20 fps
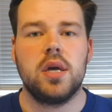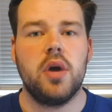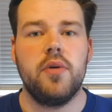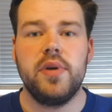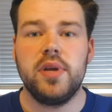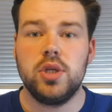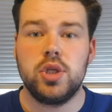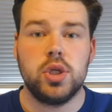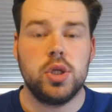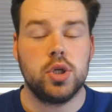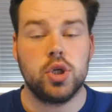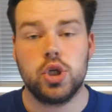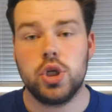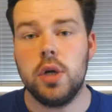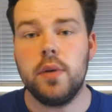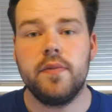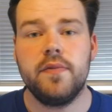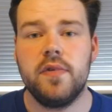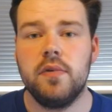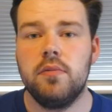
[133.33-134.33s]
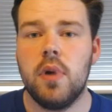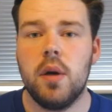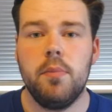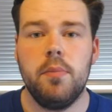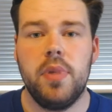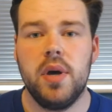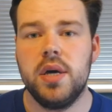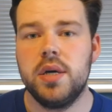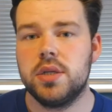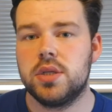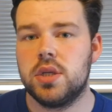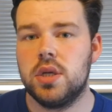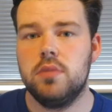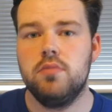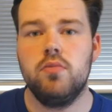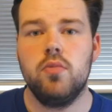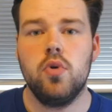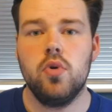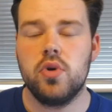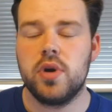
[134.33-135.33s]
going to the shop for one
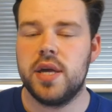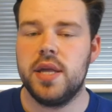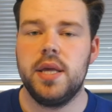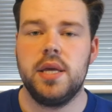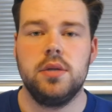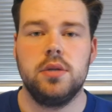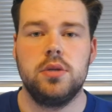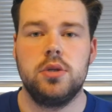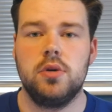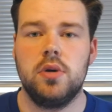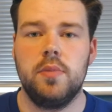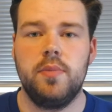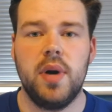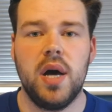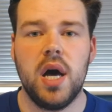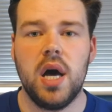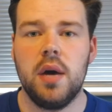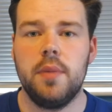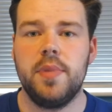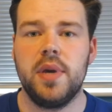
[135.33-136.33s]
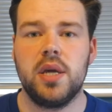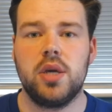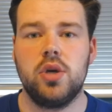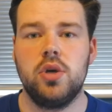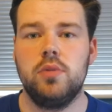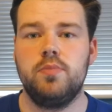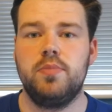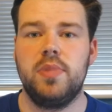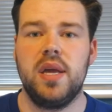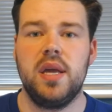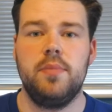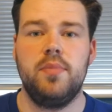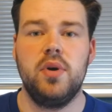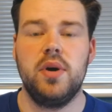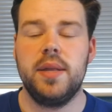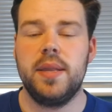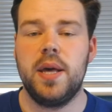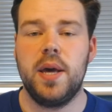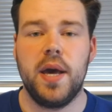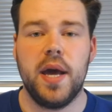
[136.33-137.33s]
person, walking into a pub, it could be
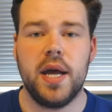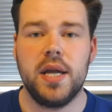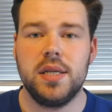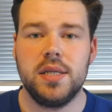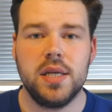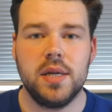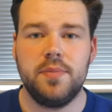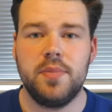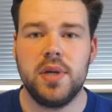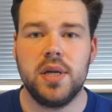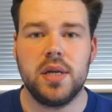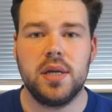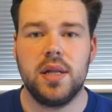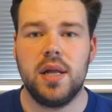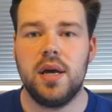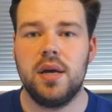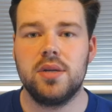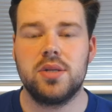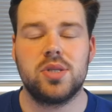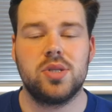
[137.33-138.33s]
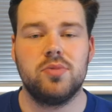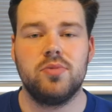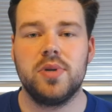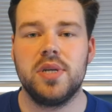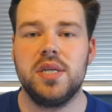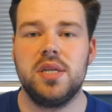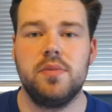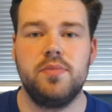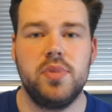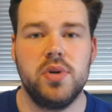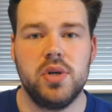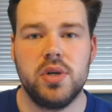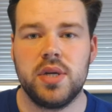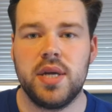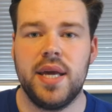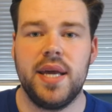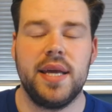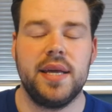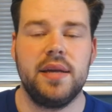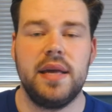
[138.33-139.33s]
putting their hand up in class to read a book.
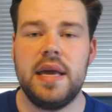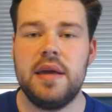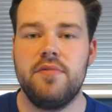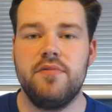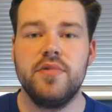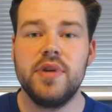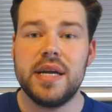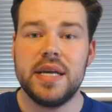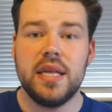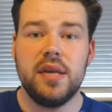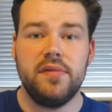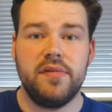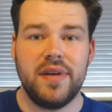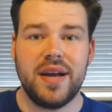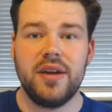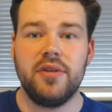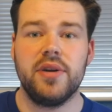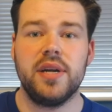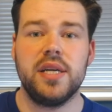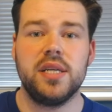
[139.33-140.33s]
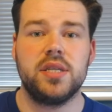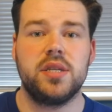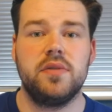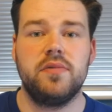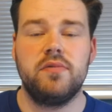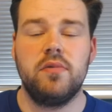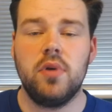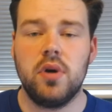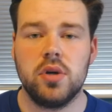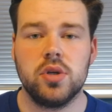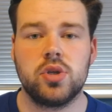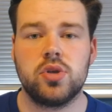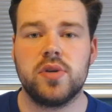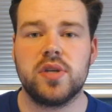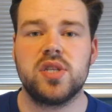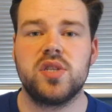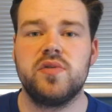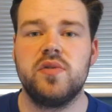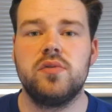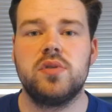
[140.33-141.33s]
It really varies of what a
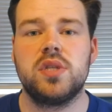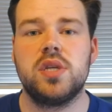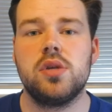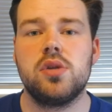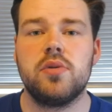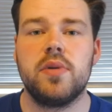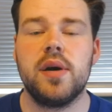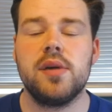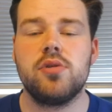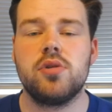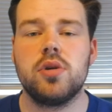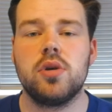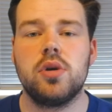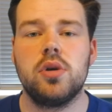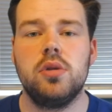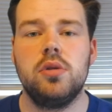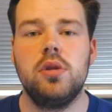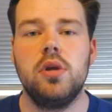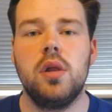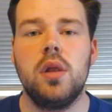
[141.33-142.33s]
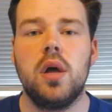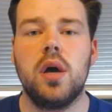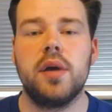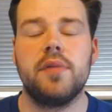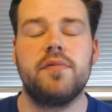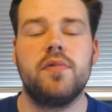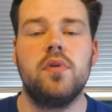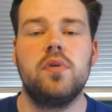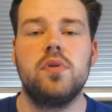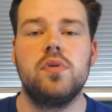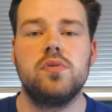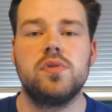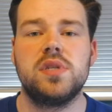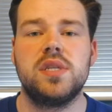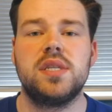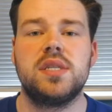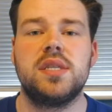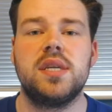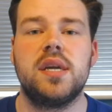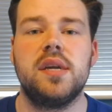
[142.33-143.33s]
stressful situation can look like for an
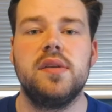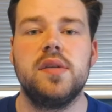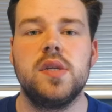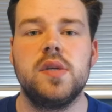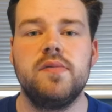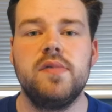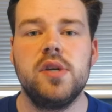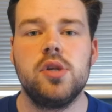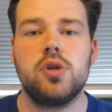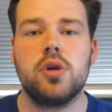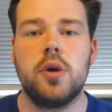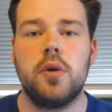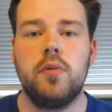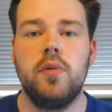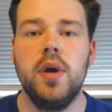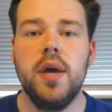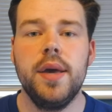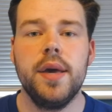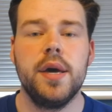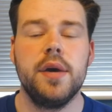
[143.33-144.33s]
autistic individual.